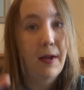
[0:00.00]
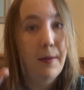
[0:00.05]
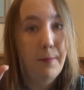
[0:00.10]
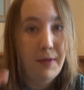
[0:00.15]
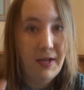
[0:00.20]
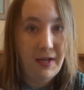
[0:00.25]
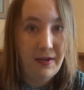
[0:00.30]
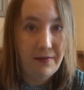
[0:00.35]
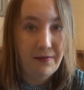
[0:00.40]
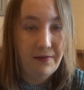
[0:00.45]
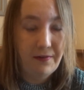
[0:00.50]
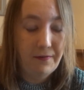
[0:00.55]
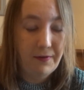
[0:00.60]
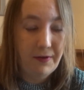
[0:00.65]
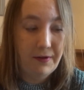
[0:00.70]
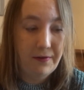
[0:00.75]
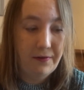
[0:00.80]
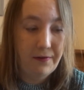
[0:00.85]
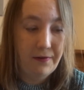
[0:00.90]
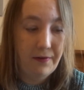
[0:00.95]
a miniature
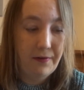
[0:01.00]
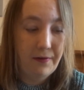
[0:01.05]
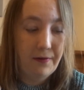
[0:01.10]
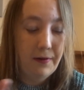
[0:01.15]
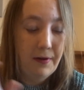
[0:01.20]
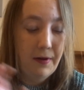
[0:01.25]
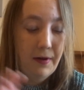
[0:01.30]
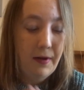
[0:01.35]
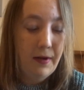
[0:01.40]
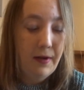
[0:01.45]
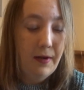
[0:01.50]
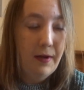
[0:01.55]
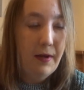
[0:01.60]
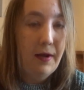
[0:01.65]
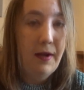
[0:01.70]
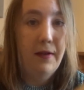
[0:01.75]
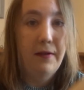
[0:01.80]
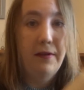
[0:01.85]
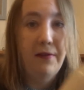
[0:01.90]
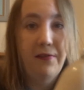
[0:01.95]
version,
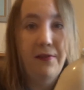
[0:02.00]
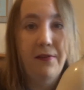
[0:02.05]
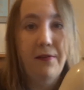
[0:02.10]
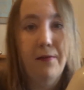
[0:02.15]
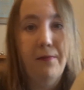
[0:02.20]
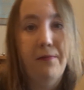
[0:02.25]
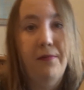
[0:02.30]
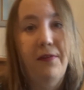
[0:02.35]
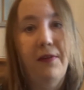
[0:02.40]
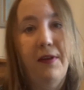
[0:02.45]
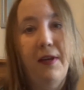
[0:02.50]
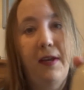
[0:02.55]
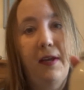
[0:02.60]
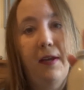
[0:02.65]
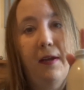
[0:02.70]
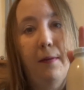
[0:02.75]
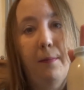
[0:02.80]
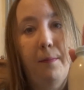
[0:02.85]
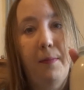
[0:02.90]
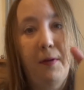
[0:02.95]
and this is
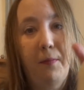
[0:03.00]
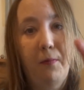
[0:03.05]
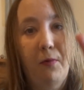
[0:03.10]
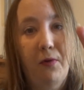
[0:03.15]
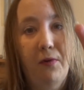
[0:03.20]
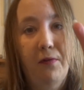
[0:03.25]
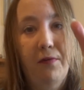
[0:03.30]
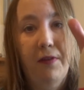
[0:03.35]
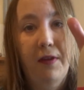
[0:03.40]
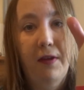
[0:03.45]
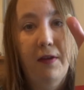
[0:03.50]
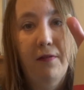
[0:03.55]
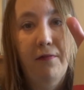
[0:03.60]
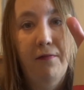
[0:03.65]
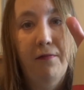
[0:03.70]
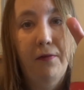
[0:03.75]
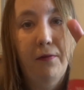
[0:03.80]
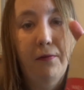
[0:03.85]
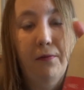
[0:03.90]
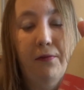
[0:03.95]
obviously a bit more of the
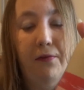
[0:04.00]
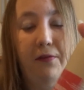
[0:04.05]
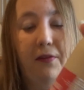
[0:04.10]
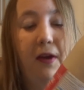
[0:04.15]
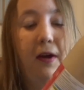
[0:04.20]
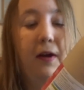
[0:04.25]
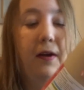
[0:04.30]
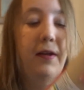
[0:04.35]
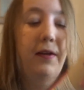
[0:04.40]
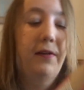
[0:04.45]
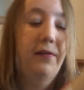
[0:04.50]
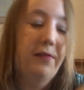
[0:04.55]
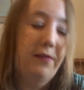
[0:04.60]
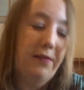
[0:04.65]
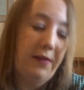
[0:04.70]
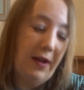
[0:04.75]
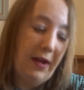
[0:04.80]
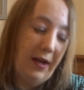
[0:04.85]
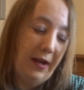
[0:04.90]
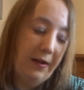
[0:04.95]

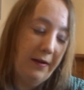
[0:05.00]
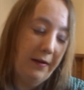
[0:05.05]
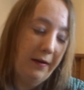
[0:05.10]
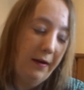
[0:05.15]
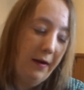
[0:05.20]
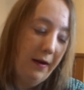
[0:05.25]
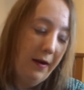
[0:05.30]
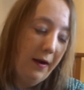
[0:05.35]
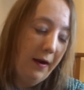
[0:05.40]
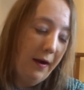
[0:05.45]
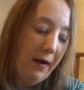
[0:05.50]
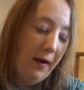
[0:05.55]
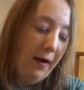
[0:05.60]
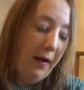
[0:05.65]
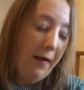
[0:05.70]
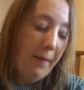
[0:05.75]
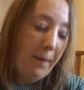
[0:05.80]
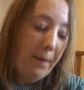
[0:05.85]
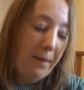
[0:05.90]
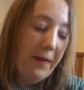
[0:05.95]
full-sized, and
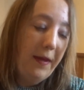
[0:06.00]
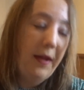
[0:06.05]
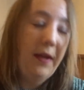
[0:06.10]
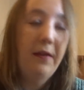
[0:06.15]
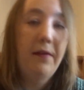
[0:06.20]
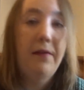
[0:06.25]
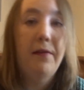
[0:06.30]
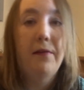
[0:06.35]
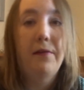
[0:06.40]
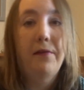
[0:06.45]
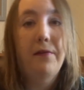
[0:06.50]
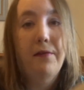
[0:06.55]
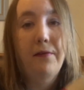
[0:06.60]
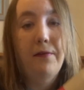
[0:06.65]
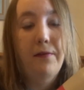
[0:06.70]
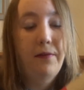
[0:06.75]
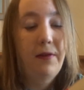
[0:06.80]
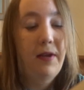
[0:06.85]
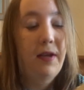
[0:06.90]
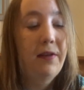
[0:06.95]

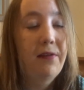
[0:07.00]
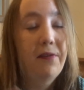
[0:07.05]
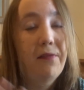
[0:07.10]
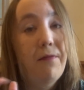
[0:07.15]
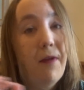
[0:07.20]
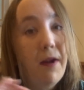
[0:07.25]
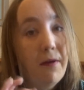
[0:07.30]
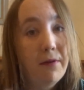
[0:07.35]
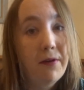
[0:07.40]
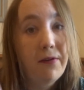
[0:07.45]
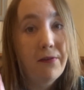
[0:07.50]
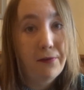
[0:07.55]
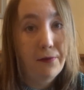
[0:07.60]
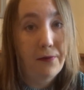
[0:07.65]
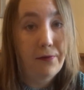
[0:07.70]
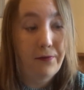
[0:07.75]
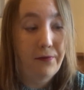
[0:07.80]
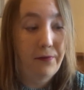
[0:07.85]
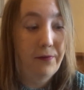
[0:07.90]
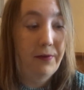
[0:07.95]
it's very
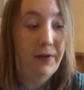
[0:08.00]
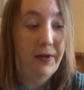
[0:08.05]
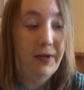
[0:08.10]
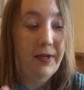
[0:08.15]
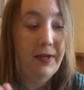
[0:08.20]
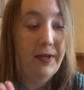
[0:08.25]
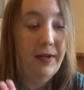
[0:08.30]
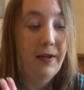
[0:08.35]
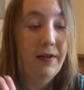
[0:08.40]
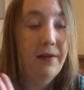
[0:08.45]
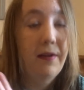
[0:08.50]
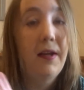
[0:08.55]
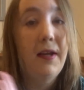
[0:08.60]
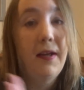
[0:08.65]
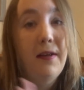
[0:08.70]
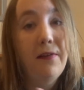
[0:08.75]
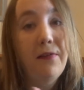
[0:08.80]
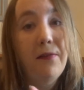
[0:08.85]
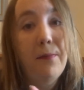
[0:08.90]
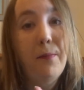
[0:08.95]
subtle. Like, it
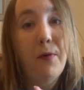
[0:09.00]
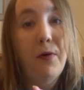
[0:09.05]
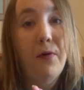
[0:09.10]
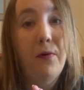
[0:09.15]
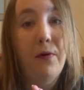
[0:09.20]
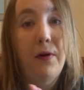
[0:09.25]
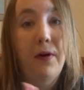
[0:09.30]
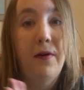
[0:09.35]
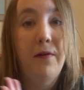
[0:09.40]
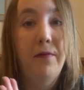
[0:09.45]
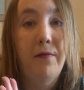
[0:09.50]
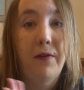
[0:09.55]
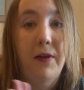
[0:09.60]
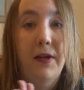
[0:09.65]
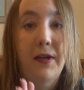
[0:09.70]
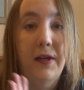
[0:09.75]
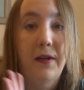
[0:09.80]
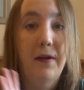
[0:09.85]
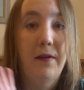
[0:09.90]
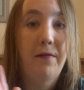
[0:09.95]
is more of
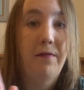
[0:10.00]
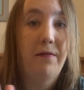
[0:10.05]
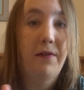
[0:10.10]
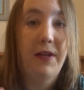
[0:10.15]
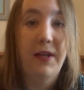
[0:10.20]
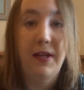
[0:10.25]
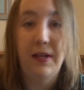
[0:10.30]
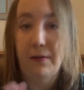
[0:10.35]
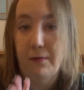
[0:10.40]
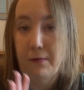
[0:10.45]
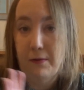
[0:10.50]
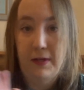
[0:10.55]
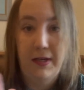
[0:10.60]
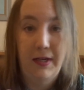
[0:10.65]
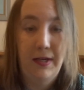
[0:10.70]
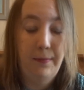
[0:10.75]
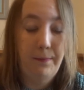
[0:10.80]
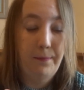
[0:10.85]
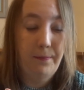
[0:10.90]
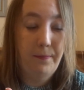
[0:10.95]
like a
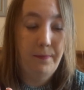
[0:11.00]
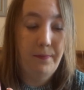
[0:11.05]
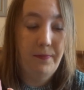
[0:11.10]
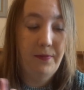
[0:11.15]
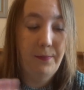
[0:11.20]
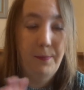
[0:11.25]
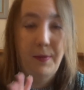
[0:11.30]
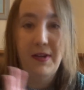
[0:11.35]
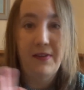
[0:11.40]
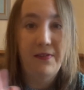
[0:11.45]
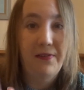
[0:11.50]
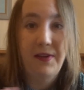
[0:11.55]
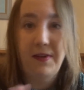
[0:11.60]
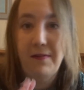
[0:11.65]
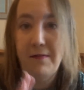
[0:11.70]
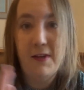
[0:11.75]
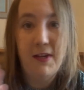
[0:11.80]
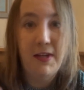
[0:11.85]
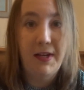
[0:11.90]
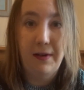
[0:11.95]
vanilla-y, spicy
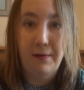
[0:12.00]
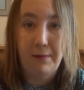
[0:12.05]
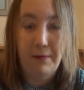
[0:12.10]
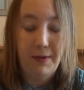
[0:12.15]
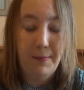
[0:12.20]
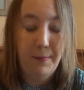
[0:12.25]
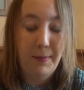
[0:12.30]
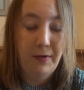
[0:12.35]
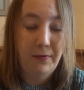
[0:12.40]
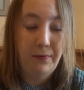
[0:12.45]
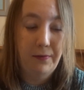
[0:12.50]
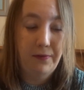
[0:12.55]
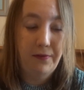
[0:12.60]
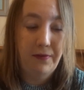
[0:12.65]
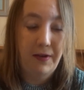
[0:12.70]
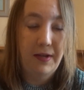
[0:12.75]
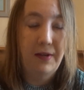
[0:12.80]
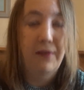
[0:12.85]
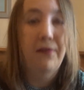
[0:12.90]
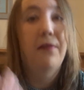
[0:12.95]
vanilla-y
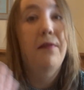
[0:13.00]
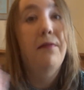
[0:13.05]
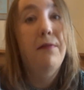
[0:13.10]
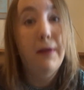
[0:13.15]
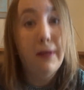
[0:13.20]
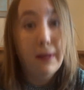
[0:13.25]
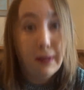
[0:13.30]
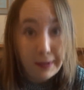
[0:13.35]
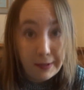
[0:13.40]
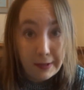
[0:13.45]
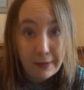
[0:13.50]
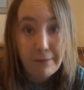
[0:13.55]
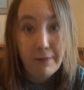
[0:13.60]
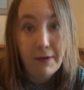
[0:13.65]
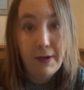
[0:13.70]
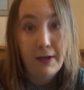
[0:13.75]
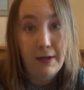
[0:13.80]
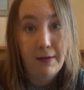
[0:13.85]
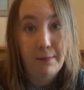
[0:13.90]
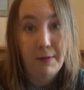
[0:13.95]
milkshake. So if you like
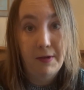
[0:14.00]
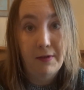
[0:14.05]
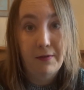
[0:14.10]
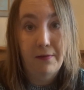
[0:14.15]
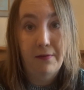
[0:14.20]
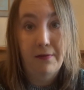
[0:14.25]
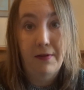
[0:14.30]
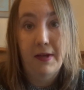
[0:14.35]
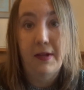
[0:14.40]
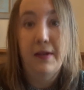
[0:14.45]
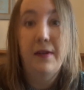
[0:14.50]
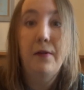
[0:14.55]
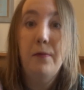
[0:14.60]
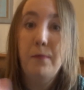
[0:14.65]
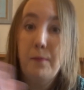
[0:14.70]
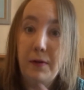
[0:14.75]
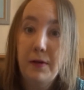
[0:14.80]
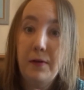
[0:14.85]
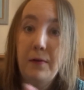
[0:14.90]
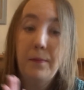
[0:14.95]
vanilla milkshake, you
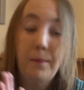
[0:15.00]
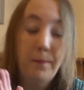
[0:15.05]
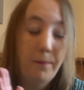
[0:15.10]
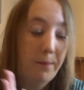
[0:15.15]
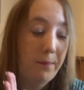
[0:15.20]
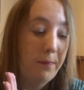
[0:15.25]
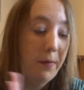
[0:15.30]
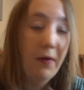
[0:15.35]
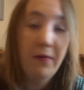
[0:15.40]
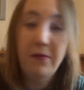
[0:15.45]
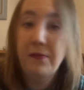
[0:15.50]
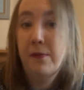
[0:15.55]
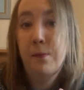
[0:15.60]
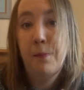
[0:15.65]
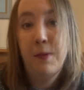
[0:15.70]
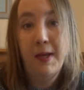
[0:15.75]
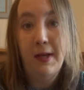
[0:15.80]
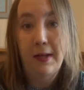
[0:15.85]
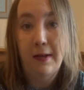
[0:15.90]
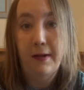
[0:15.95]
will
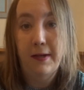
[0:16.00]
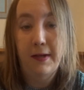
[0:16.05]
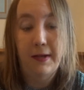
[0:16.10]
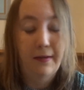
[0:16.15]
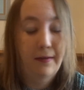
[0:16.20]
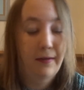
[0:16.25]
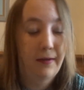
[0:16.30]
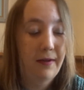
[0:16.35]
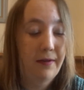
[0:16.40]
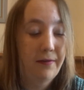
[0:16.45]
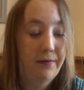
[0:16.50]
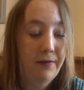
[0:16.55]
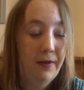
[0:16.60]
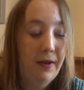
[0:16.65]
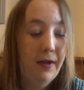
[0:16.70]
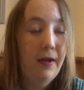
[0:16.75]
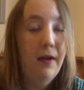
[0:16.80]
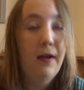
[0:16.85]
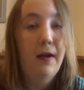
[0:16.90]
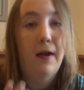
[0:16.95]
possibly like this.
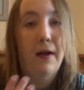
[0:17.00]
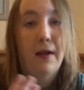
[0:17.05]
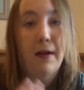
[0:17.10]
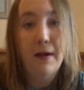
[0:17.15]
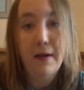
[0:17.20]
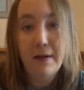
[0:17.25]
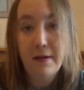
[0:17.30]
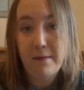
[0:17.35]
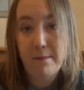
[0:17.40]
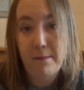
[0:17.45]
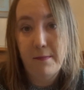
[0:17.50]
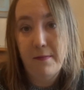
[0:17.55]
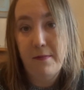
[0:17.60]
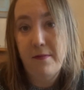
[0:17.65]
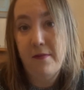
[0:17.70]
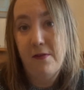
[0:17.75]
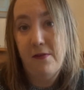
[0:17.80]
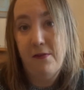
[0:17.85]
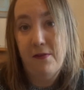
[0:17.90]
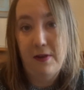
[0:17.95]
And I
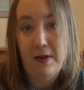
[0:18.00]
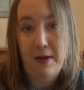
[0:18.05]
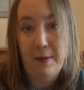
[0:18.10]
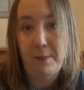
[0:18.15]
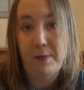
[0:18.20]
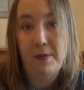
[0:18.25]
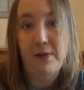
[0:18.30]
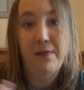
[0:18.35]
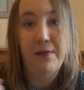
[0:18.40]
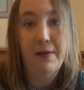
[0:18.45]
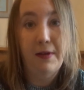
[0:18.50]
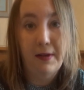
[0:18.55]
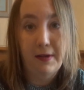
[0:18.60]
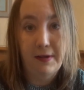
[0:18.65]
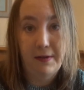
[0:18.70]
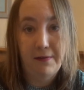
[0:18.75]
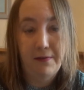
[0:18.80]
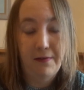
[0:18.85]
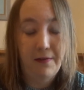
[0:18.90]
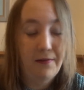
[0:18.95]
just so happen to
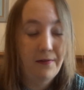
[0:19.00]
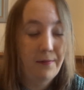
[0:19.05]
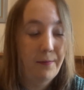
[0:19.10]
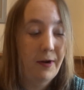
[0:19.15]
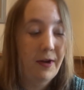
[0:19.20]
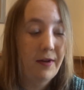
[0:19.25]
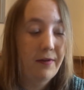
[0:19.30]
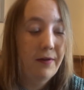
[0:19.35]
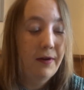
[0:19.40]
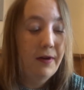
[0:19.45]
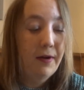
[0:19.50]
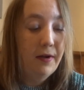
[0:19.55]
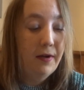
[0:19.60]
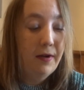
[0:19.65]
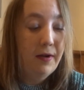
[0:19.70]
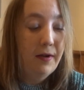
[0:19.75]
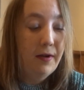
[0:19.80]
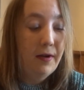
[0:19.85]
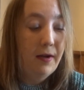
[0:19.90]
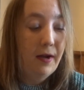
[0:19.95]
like gingerbread.
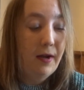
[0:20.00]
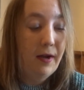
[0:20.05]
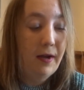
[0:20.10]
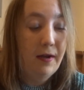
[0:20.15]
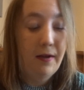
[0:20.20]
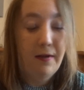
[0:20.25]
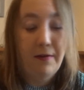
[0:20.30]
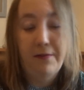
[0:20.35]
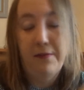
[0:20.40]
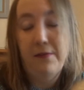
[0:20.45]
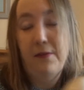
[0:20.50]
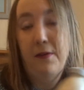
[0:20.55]
And